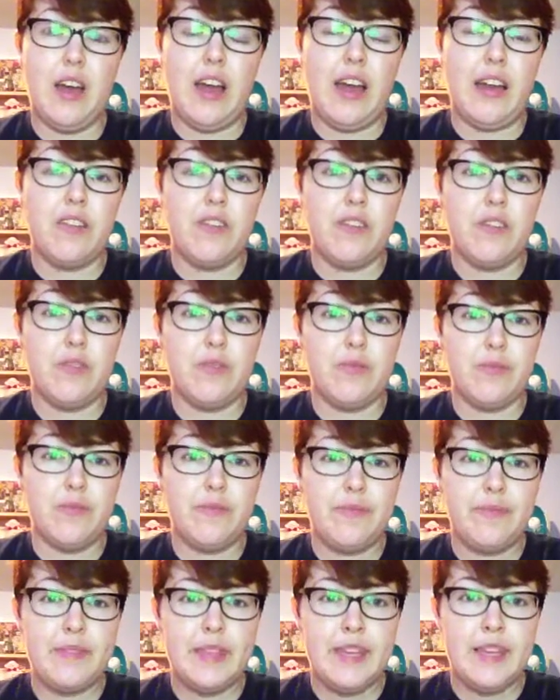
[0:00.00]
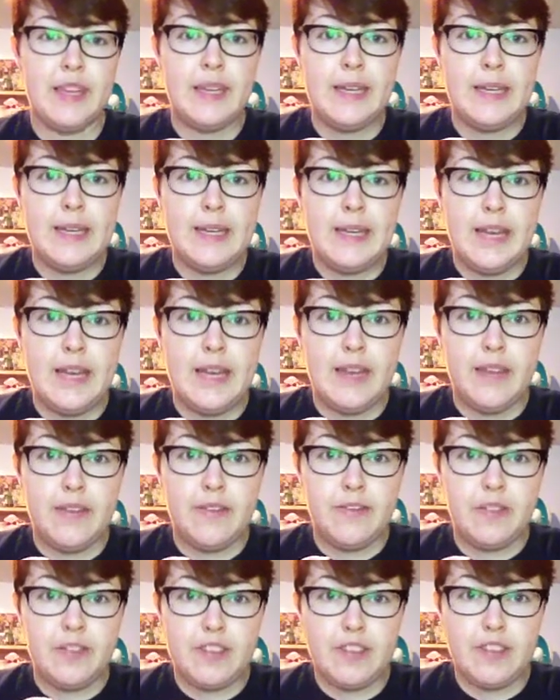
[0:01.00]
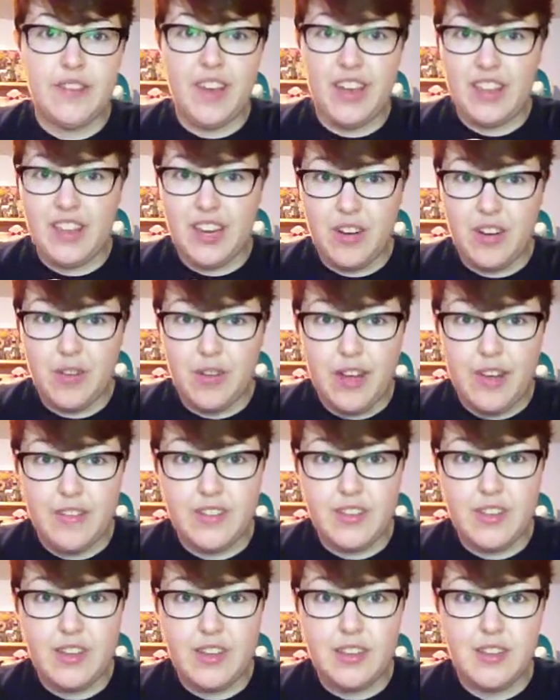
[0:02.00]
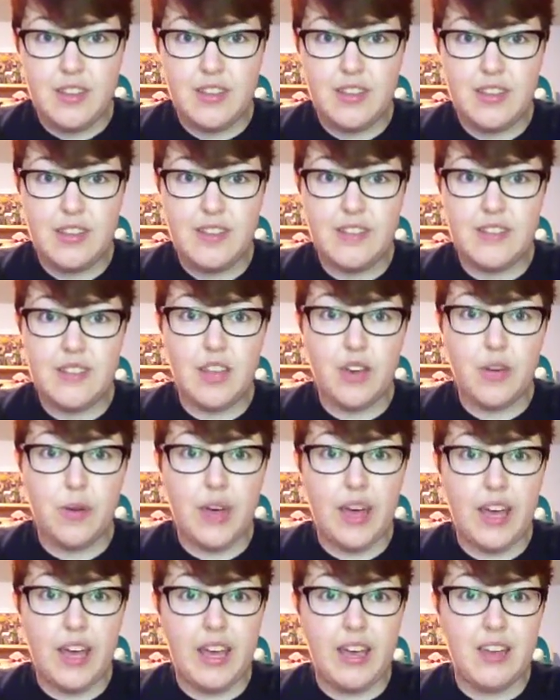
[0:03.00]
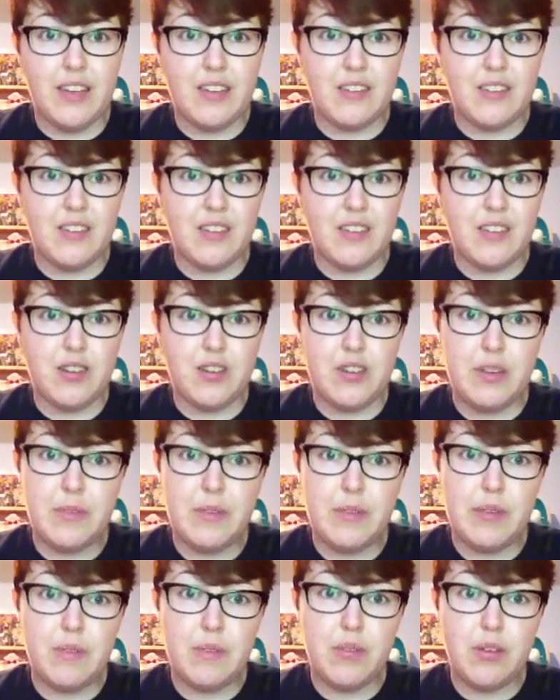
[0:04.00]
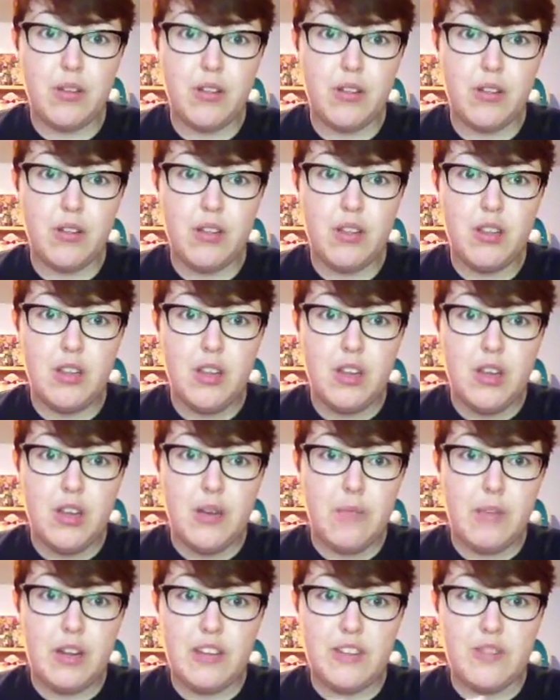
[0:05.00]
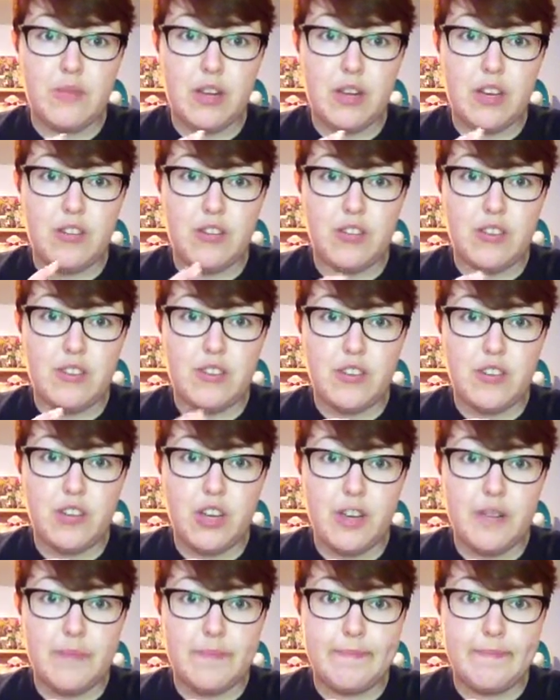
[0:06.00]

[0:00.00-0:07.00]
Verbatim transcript: I don't know if just the fact that I don't have the COA is deterring people, but I swear she's legit.